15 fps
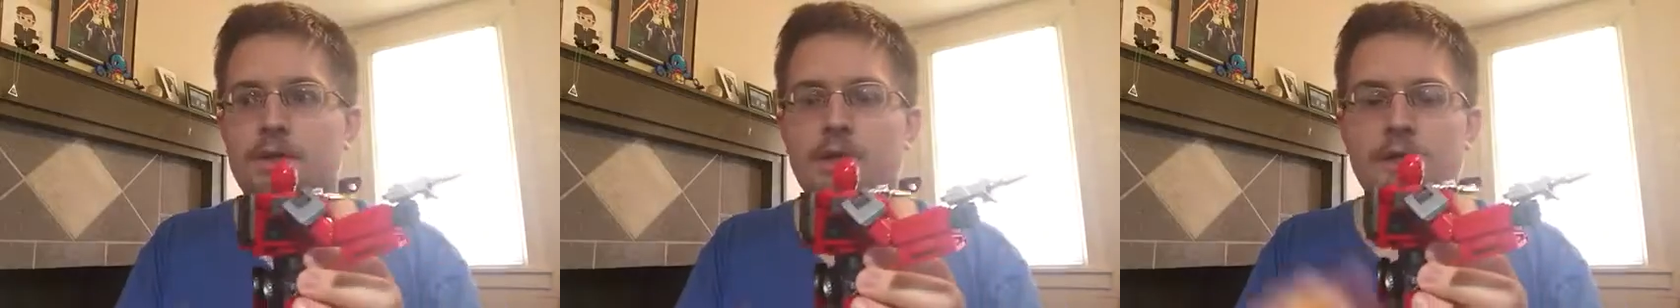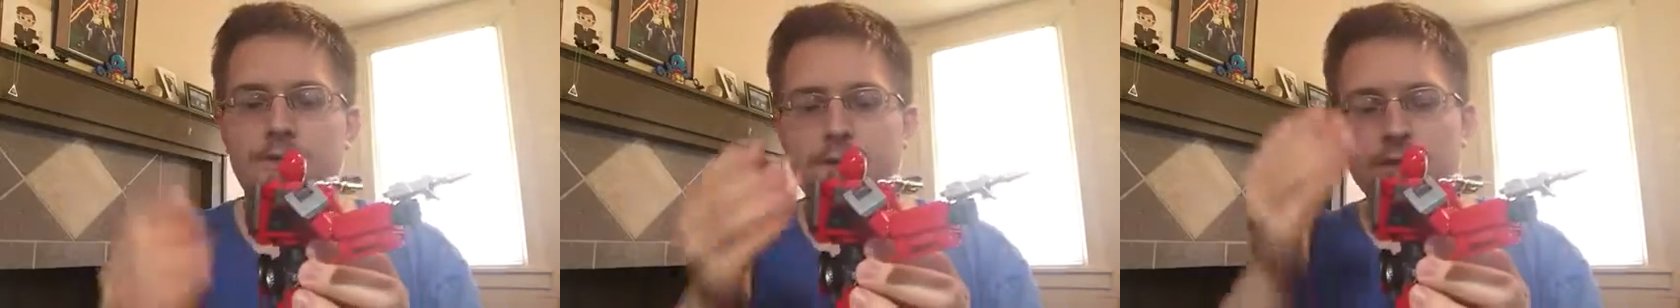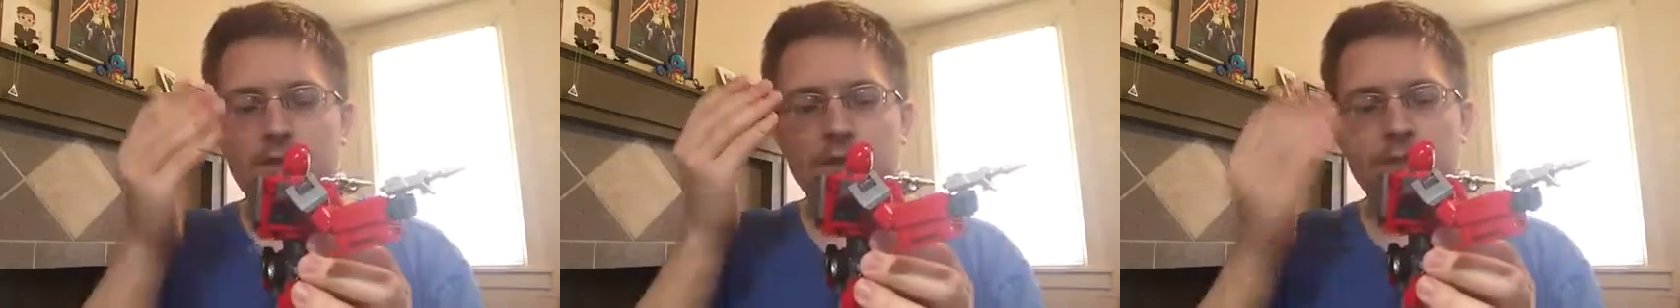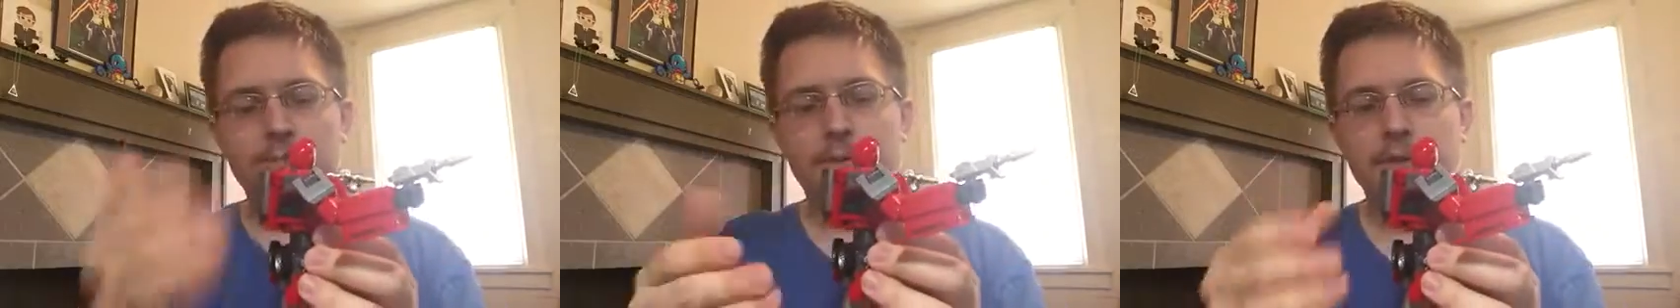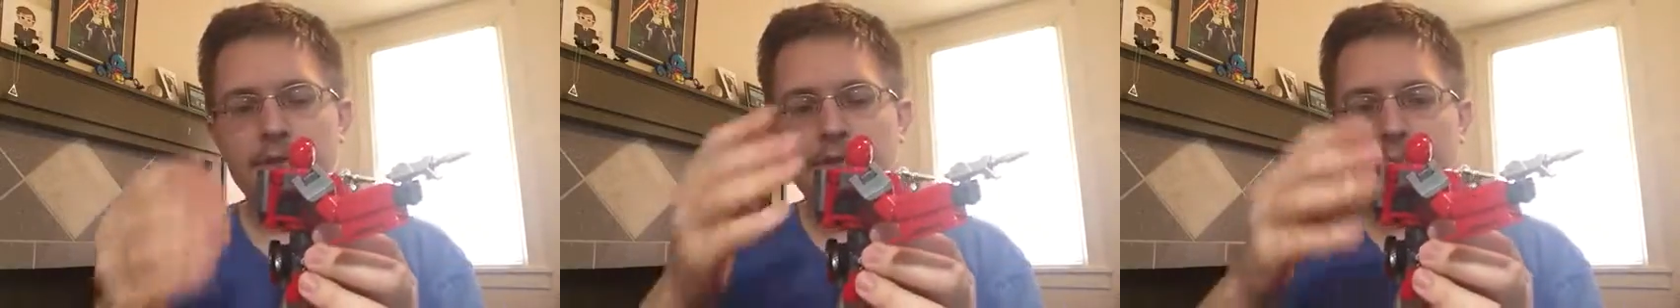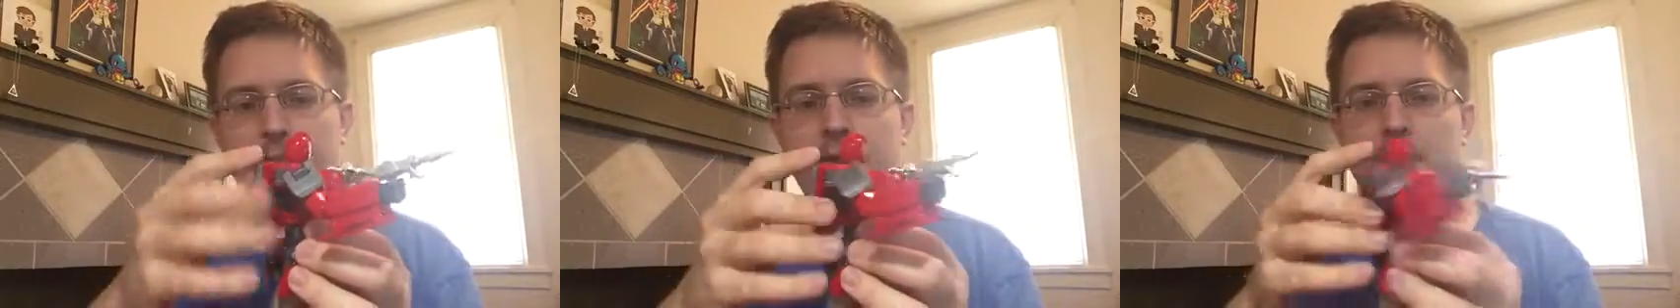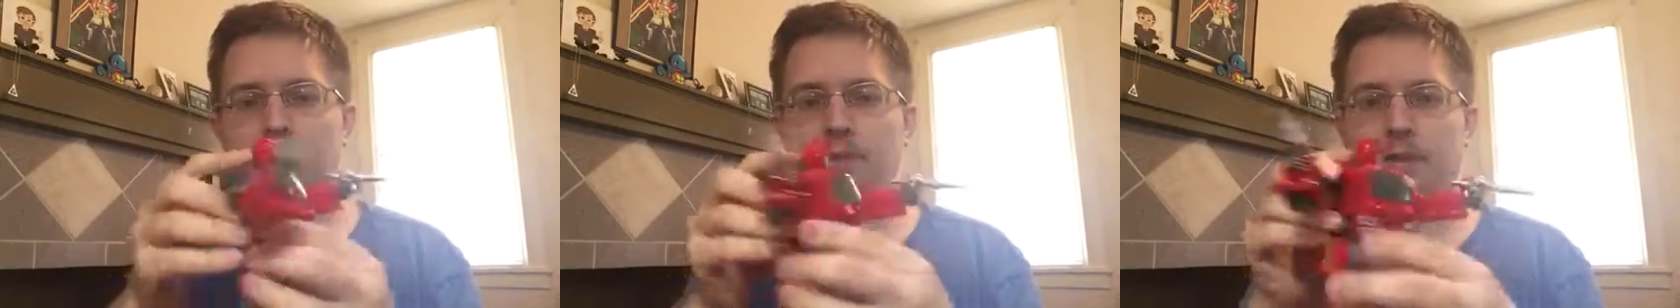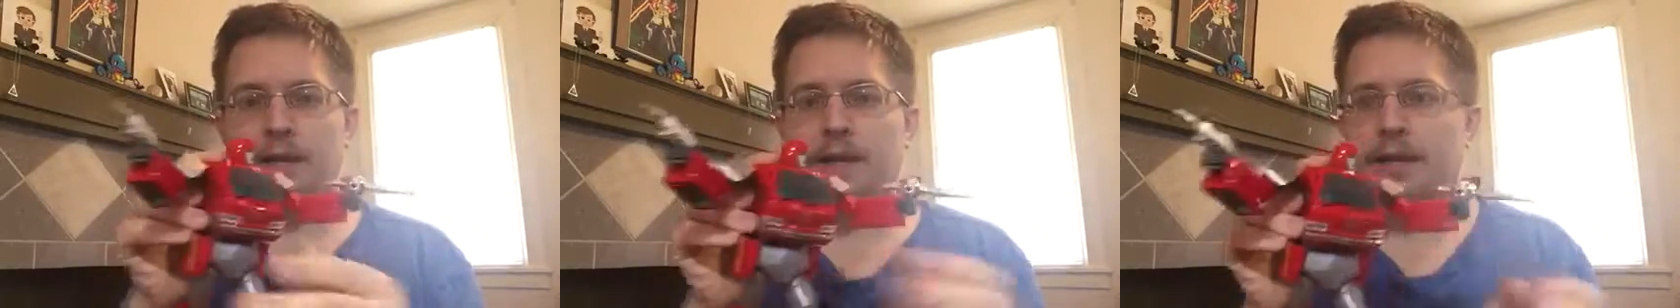If you're going to complain
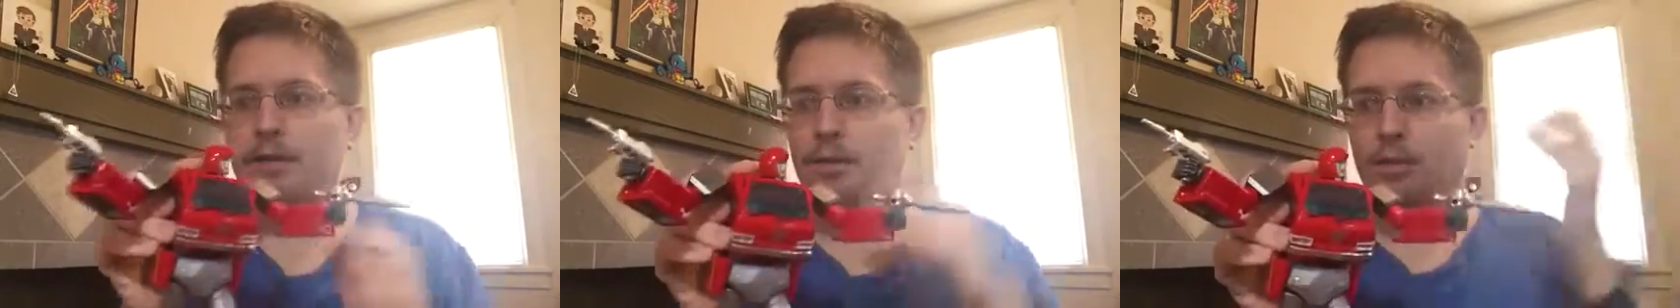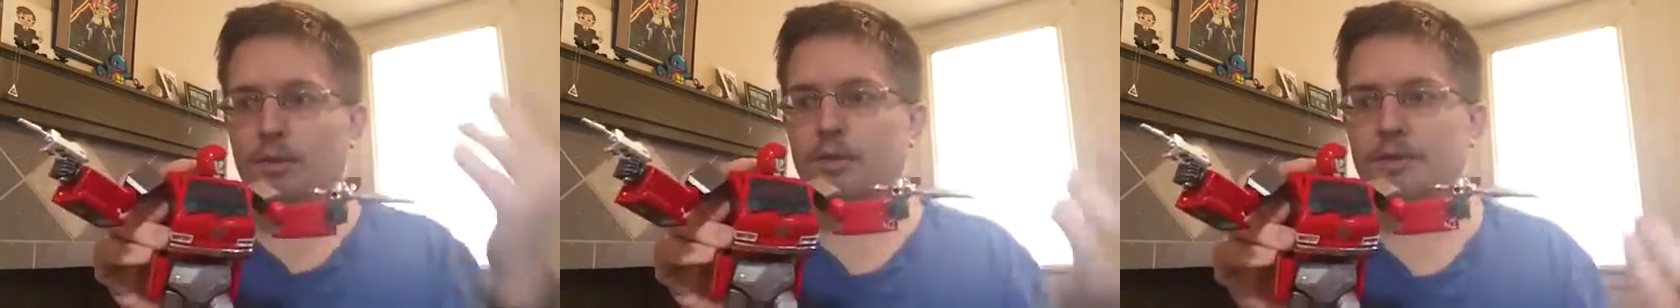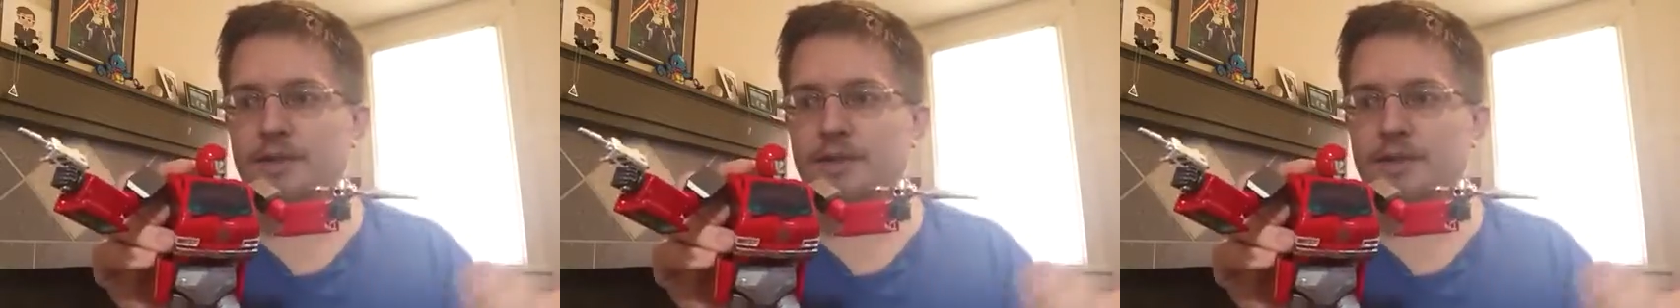about how